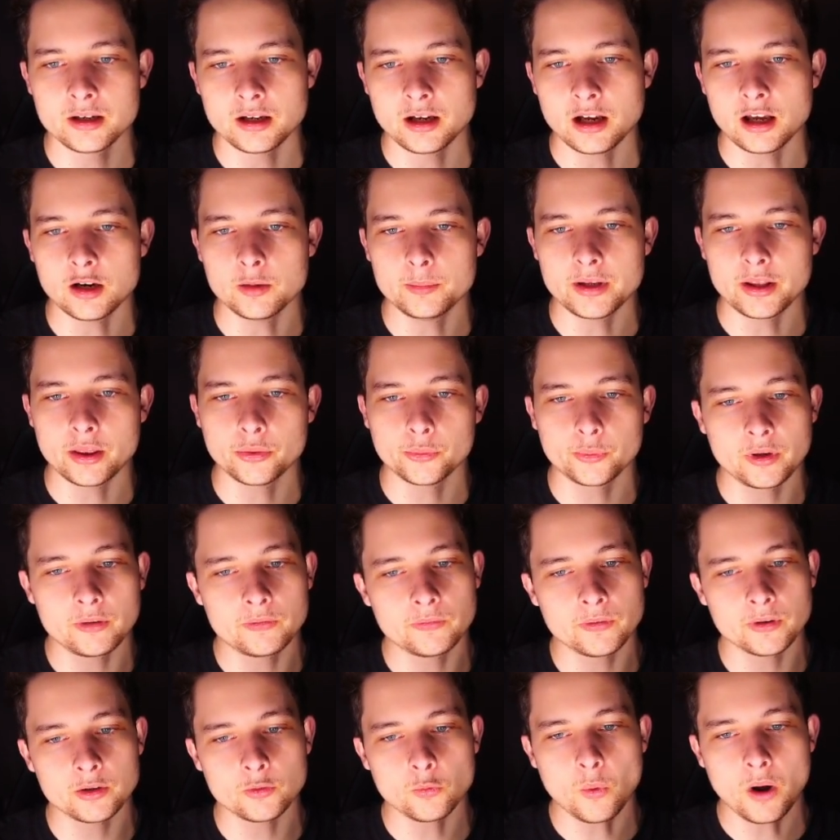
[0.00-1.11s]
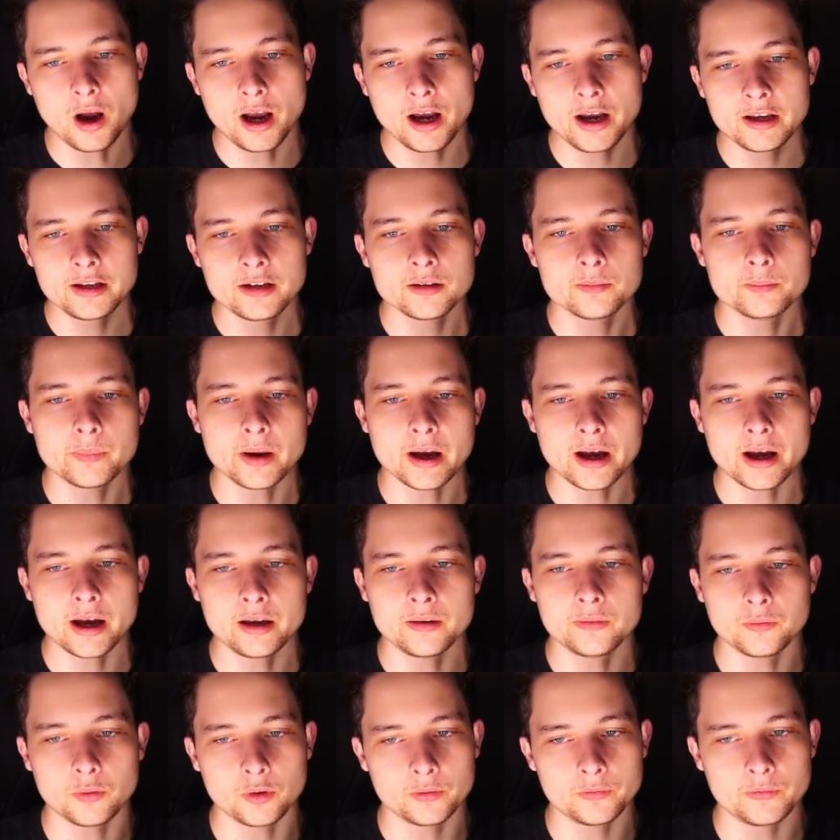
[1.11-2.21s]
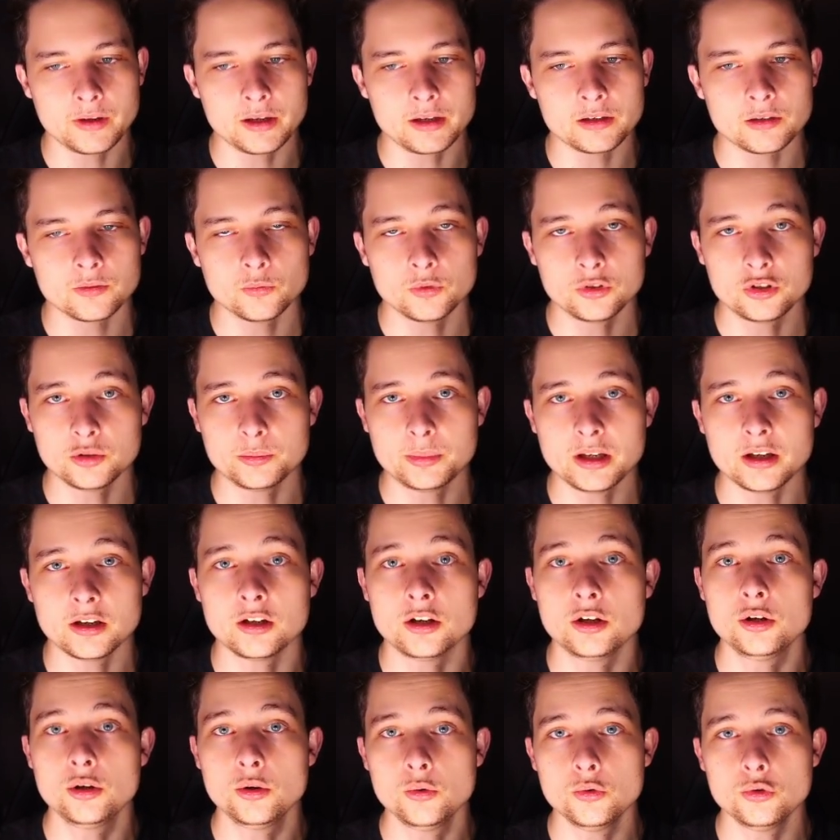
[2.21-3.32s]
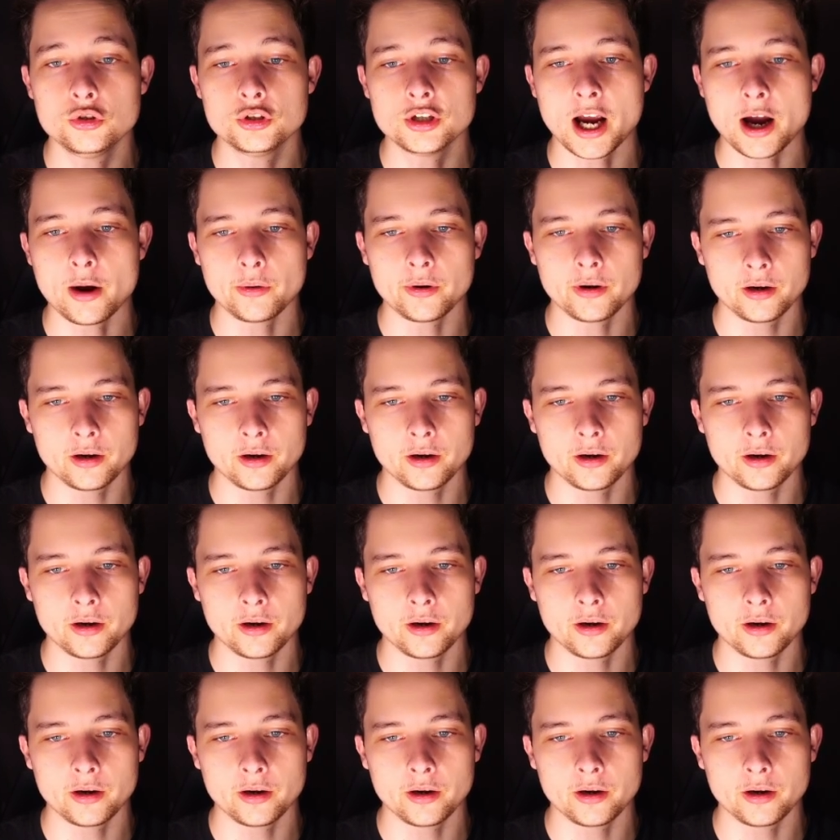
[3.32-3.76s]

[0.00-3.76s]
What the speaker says: it'll be 3 foot wide by 4 feet, which will be a huge shower.